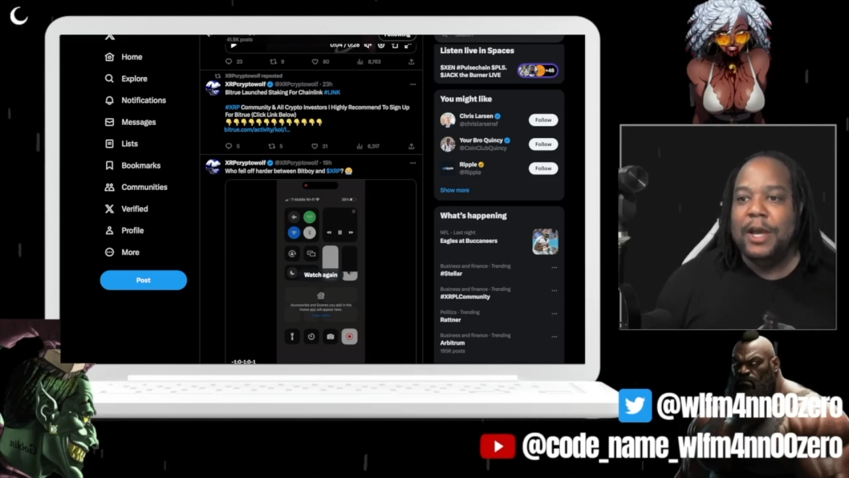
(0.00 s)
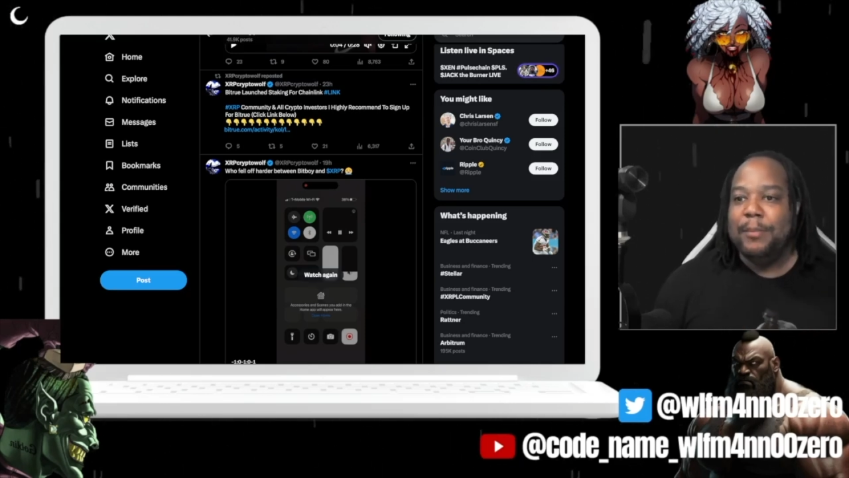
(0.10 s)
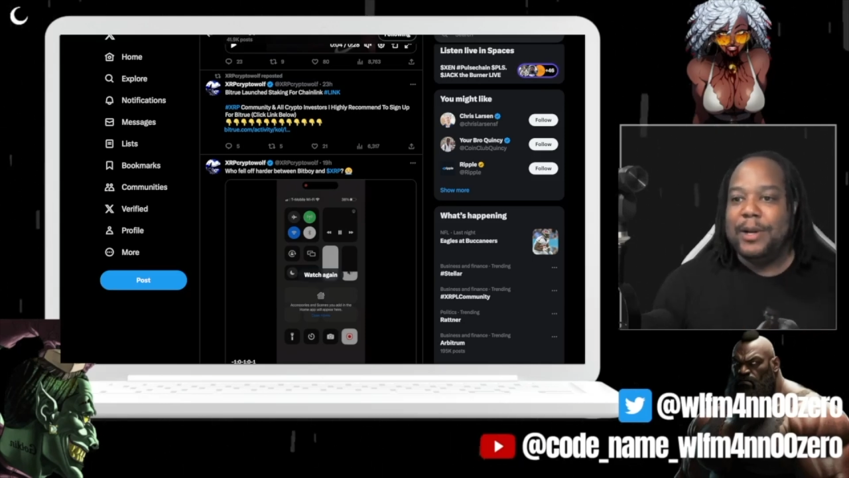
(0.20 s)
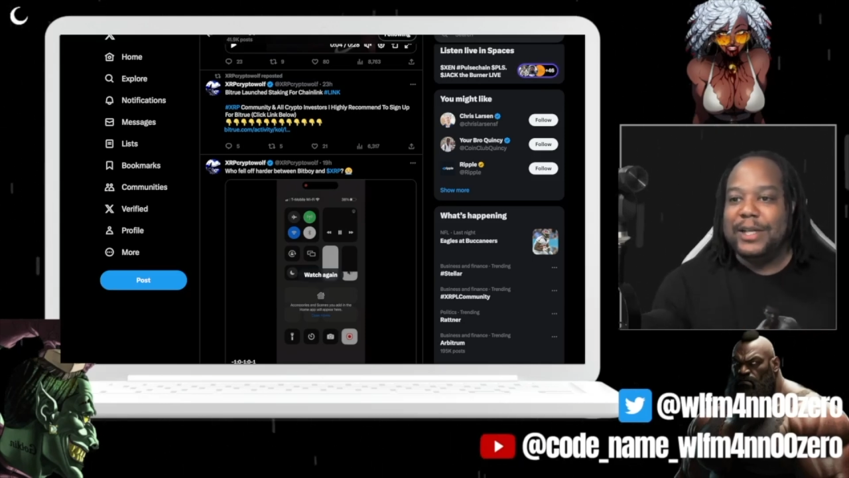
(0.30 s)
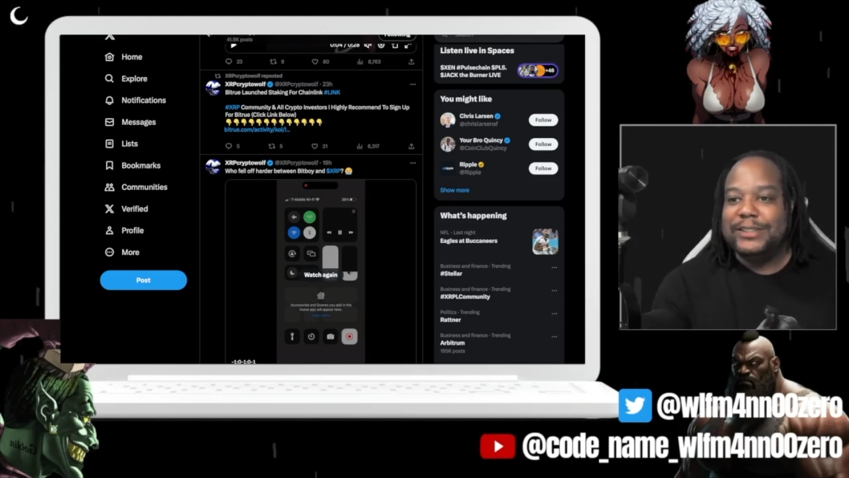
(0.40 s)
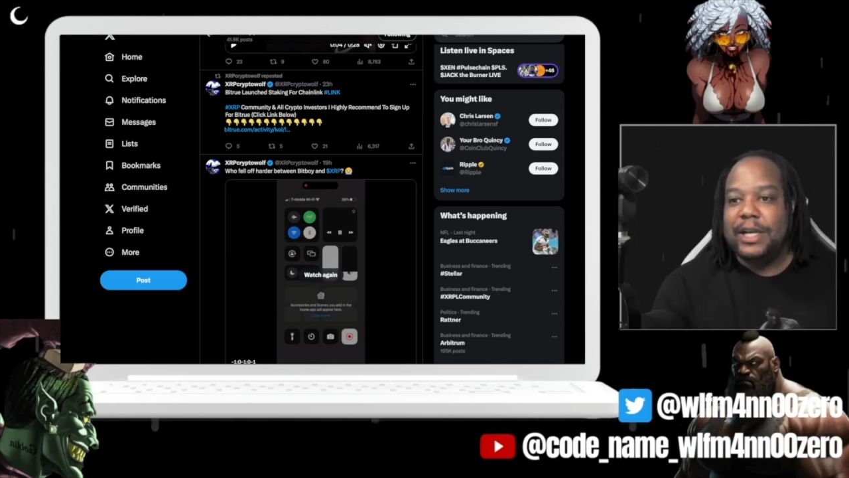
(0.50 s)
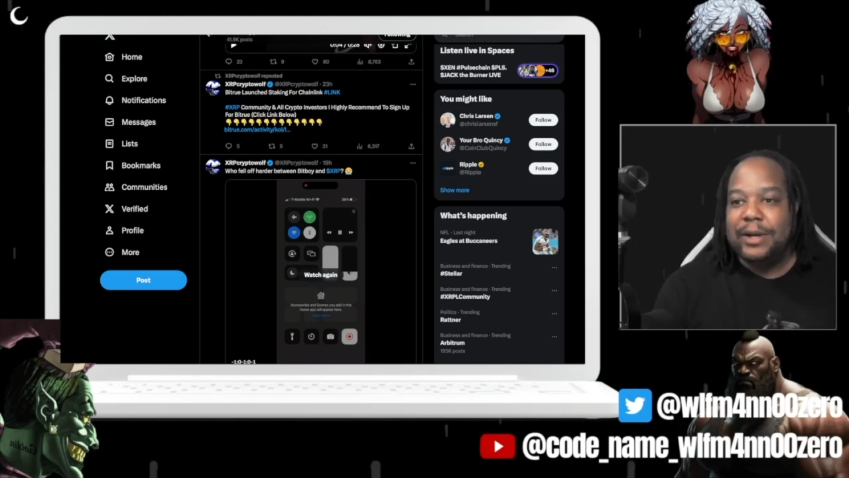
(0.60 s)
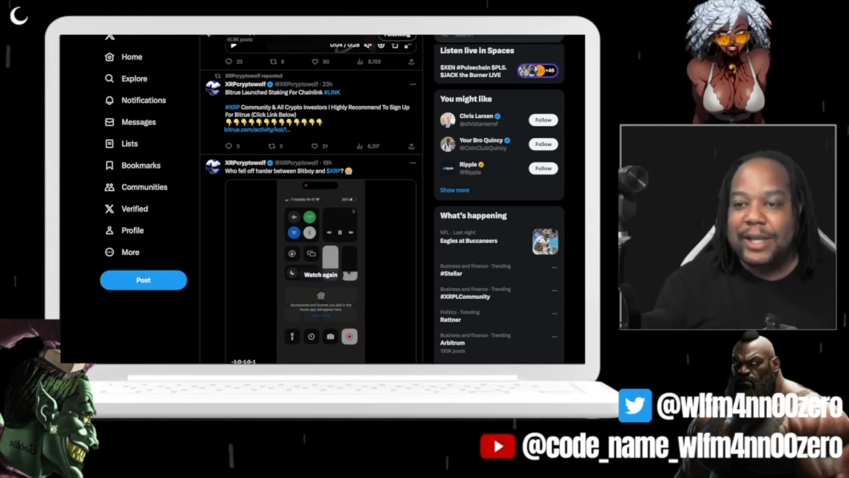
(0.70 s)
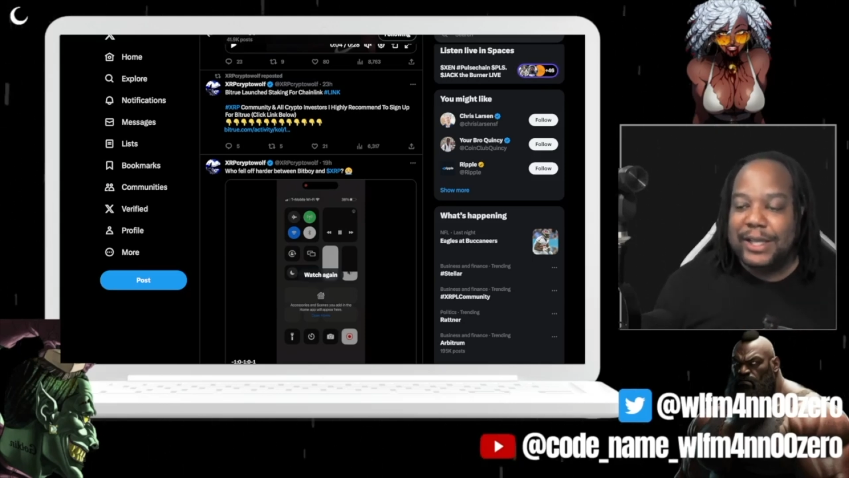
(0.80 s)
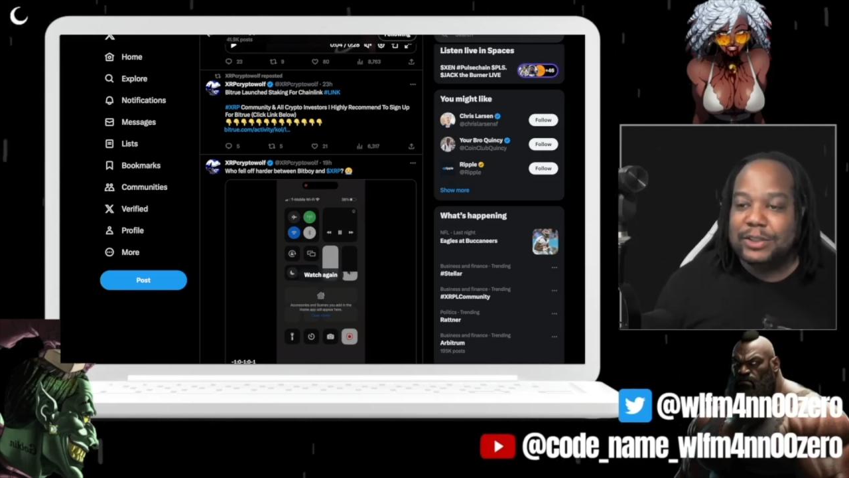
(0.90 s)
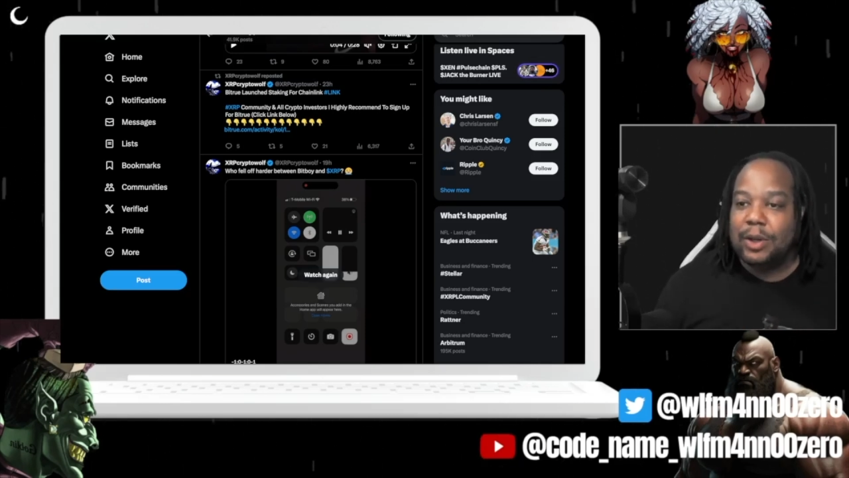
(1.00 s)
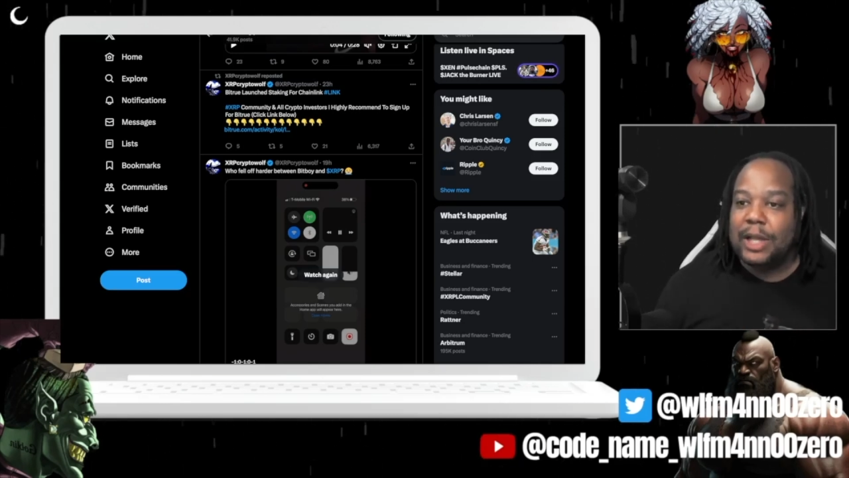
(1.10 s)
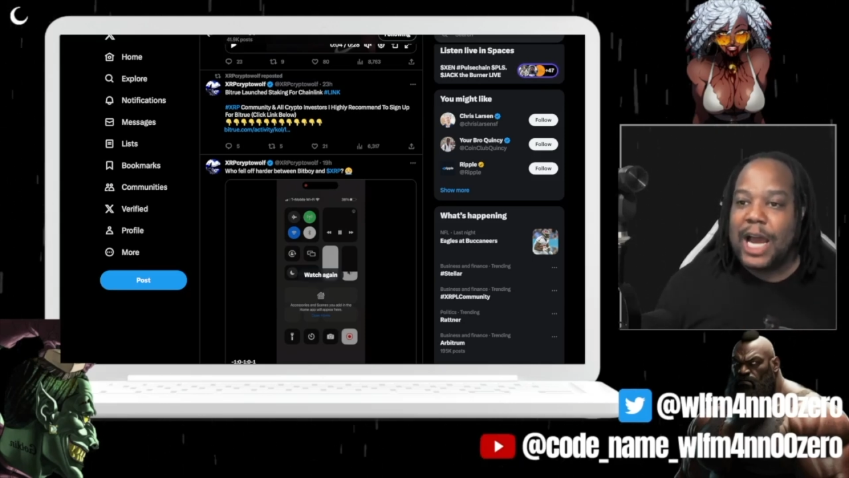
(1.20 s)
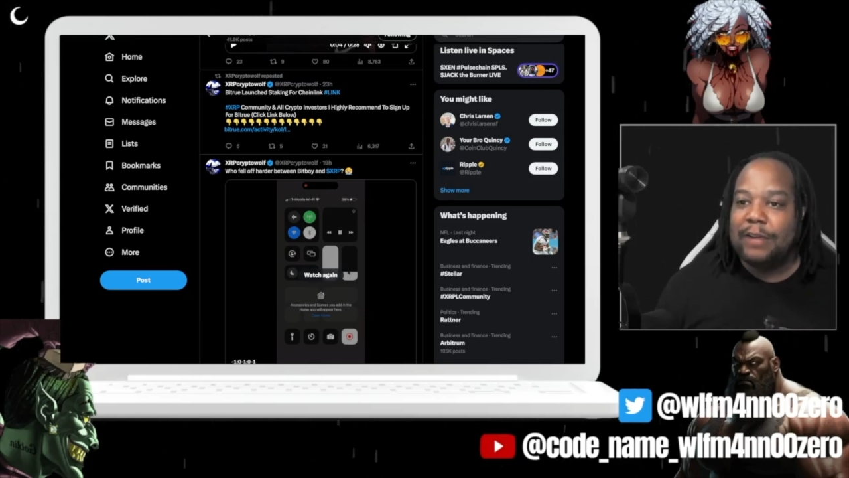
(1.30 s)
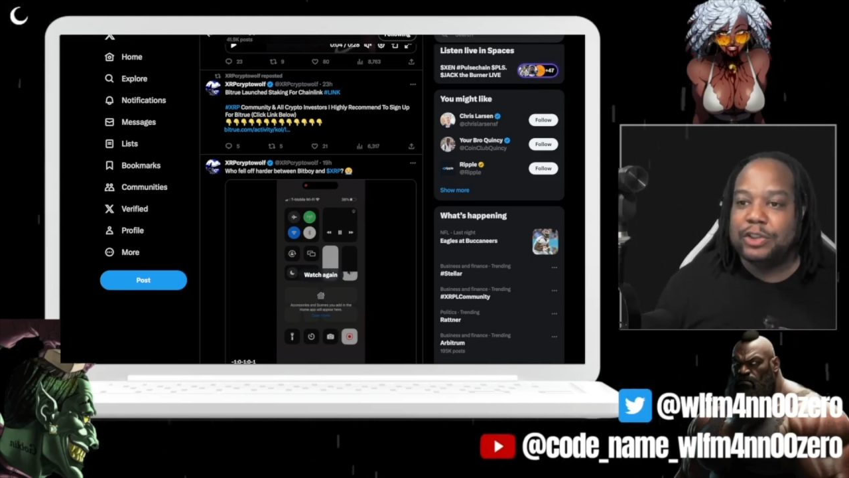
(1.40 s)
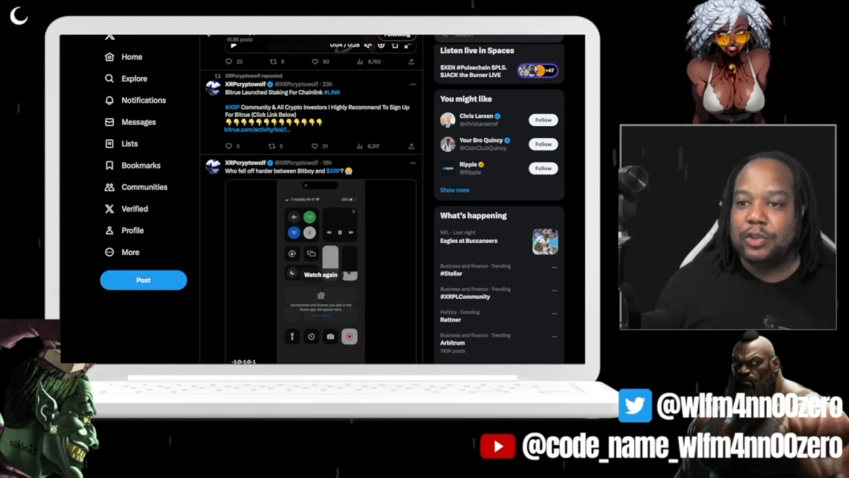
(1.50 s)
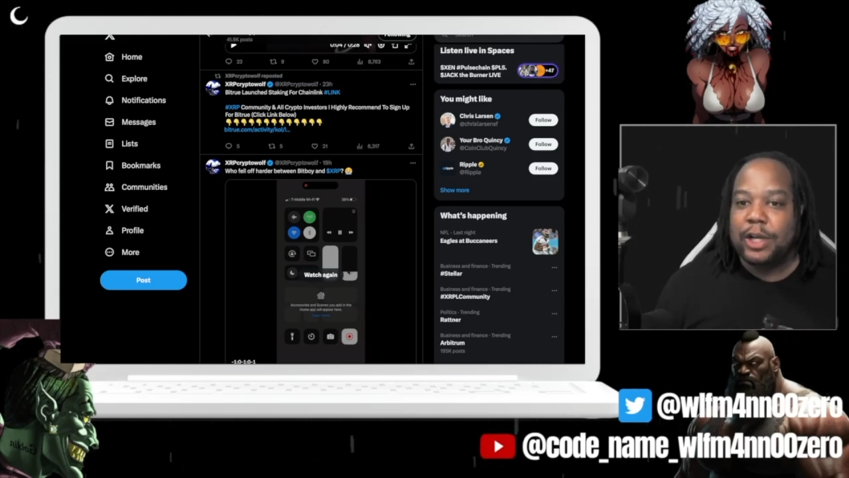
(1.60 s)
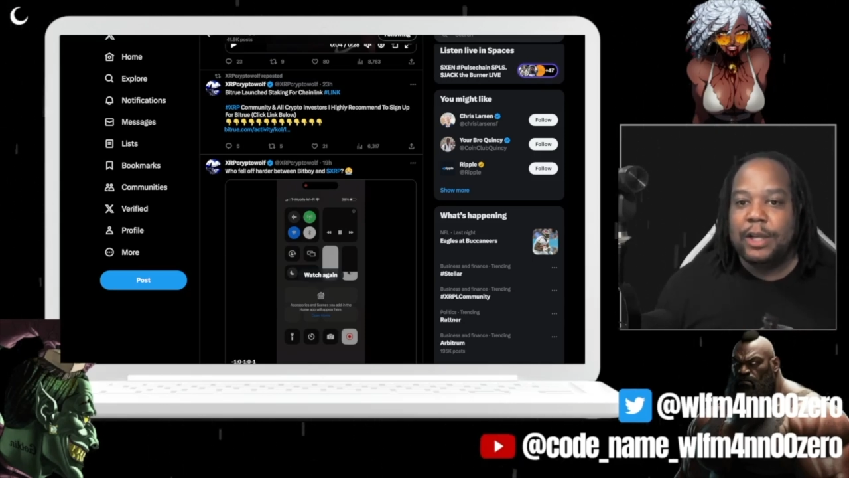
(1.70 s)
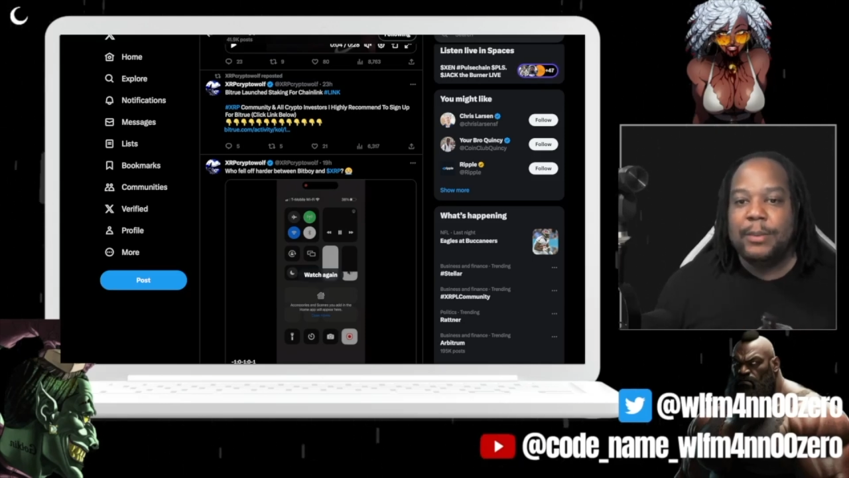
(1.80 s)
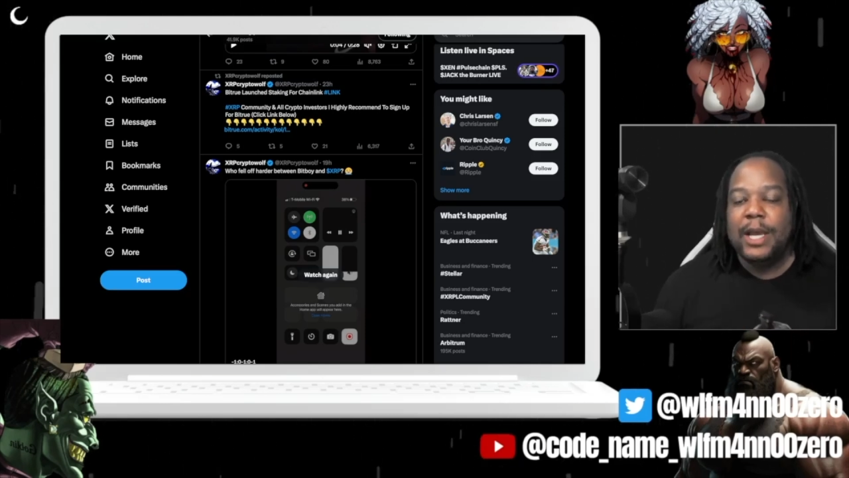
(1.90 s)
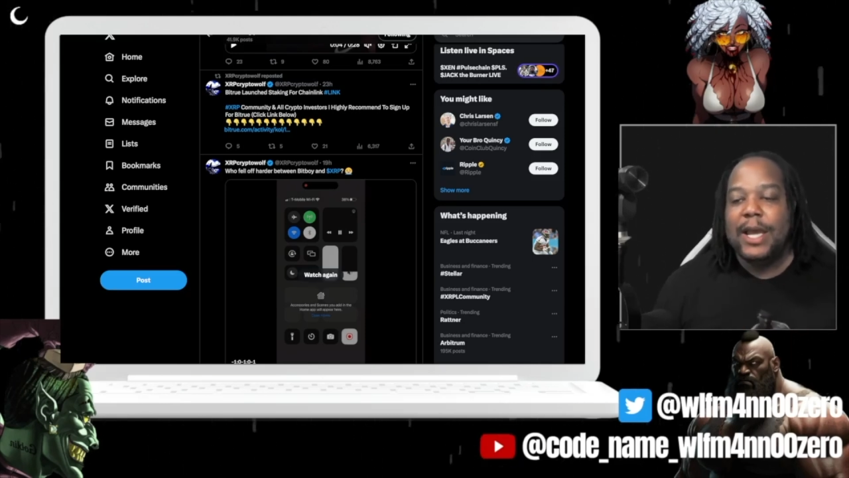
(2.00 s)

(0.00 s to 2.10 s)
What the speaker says: because here he is on live stream